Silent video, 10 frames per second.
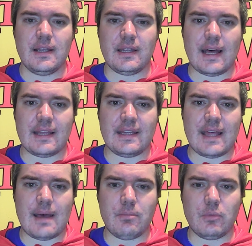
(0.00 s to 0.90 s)
that
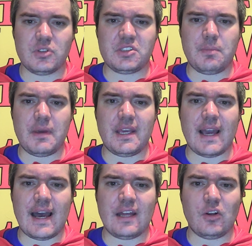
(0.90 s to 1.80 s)
there must
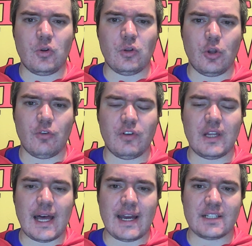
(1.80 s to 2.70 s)
be an
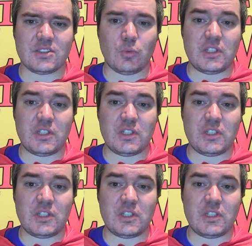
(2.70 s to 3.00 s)
unlawful act,